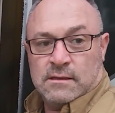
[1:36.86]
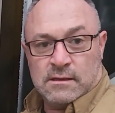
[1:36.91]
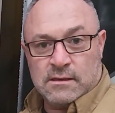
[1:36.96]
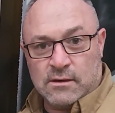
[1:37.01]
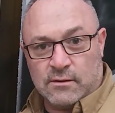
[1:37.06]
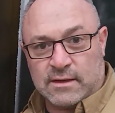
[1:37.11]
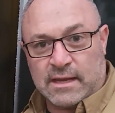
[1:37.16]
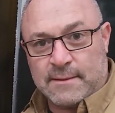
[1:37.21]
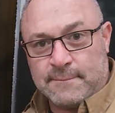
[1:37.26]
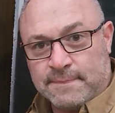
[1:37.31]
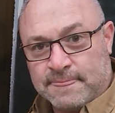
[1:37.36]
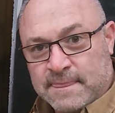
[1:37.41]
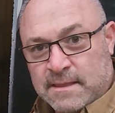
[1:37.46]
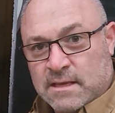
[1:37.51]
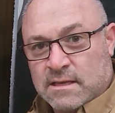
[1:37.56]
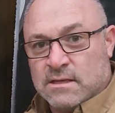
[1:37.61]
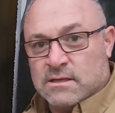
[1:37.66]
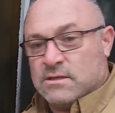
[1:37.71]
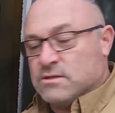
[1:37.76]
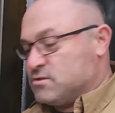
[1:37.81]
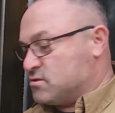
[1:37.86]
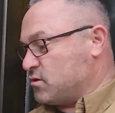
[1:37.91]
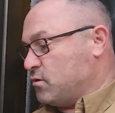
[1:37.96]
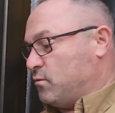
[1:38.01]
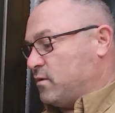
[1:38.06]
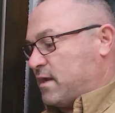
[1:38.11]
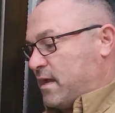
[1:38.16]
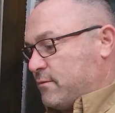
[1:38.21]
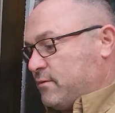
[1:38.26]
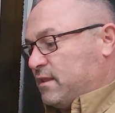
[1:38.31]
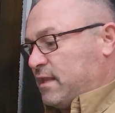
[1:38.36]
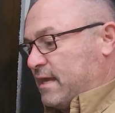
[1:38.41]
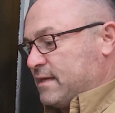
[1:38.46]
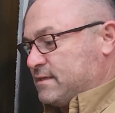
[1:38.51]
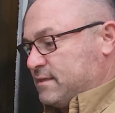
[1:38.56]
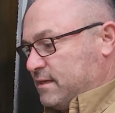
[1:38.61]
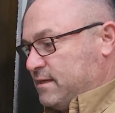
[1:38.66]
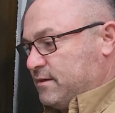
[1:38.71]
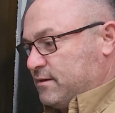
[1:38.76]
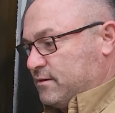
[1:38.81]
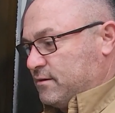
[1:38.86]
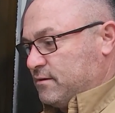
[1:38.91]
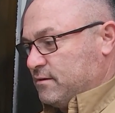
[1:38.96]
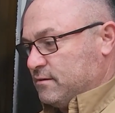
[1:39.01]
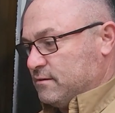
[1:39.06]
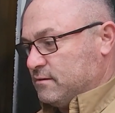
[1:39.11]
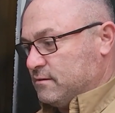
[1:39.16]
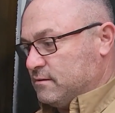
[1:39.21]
Okay, so what I would like to hear,